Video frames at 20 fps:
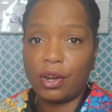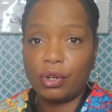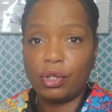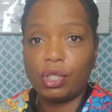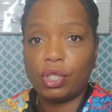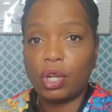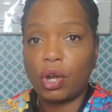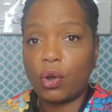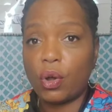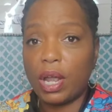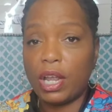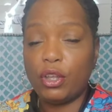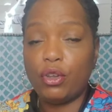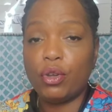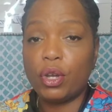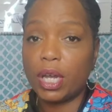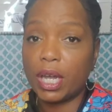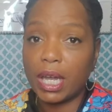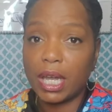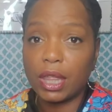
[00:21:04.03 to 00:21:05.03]
So, and you
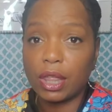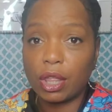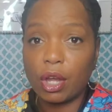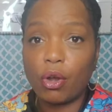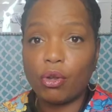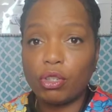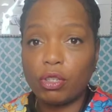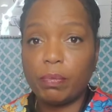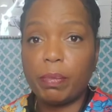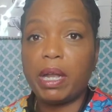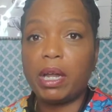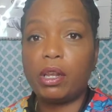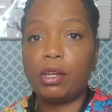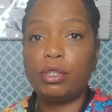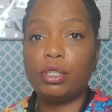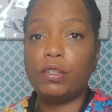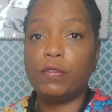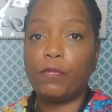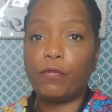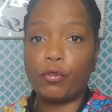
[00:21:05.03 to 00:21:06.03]
can get those
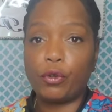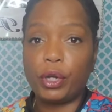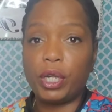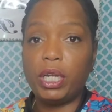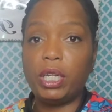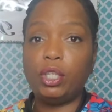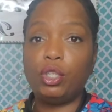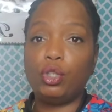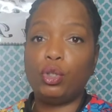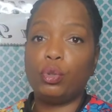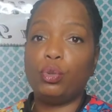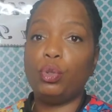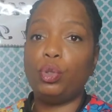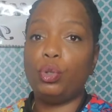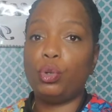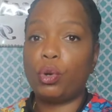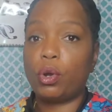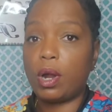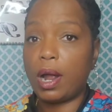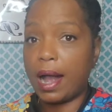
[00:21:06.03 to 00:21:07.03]
mailers free to
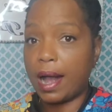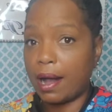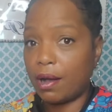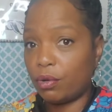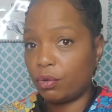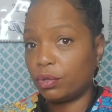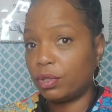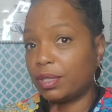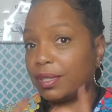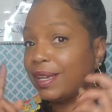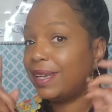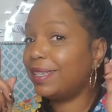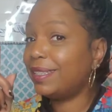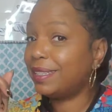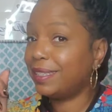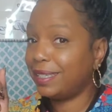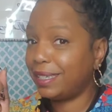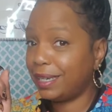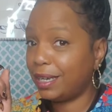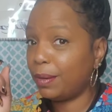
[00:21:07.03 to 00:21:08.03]
your house.
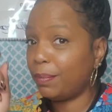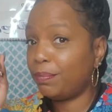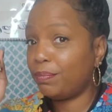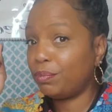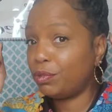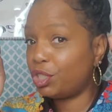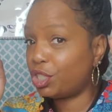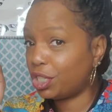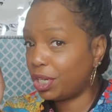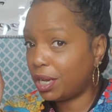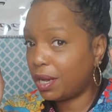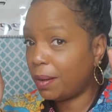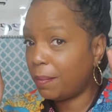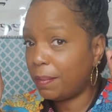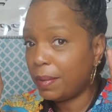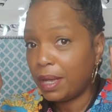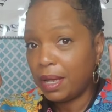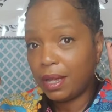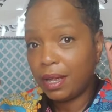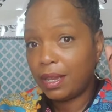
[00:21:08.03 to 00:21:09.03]
Tip,
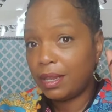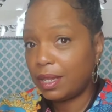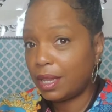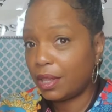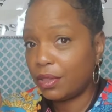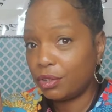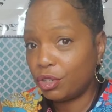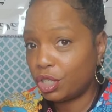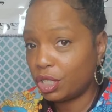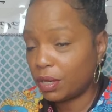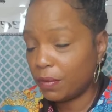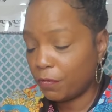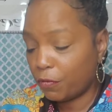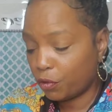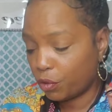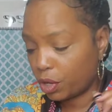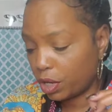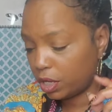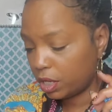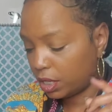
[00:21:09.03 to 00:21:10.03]
gem, another gem
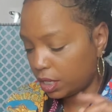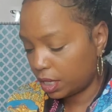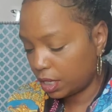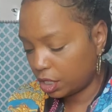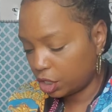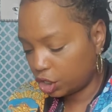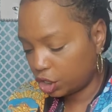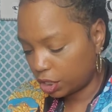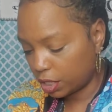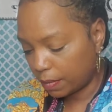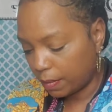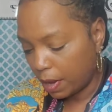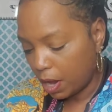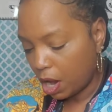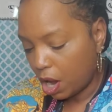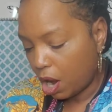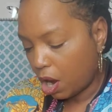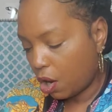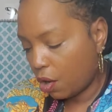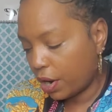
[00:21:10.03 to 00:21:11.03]
for you, another gem.
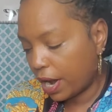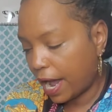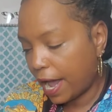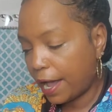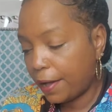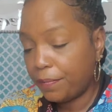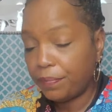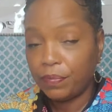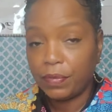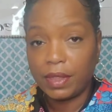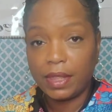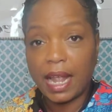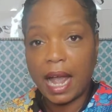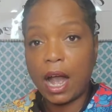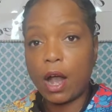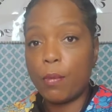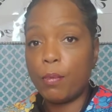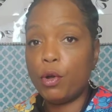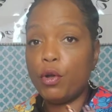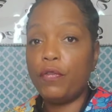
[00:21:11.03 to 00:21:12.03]
Okay,
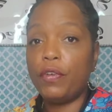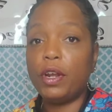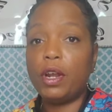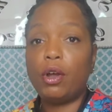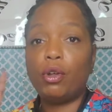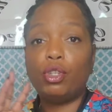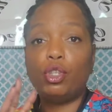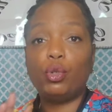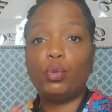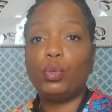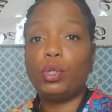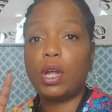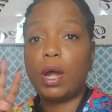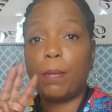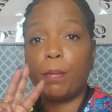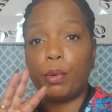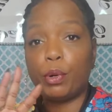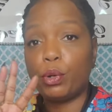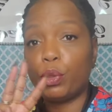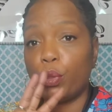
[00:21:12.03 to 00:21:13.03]
now moving on to
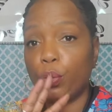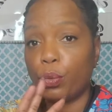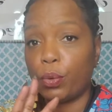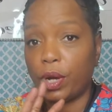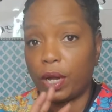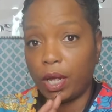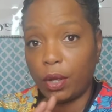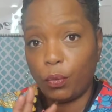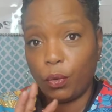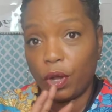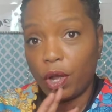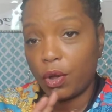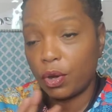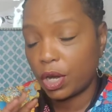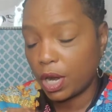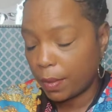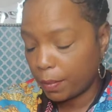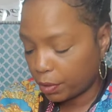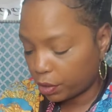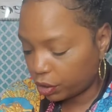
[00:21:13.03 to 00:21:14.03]
number 3. We on
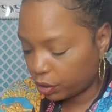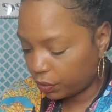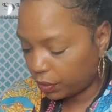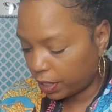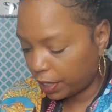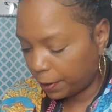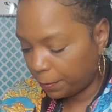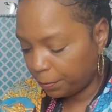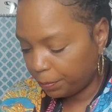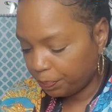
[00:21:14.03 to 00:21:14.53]
number 3.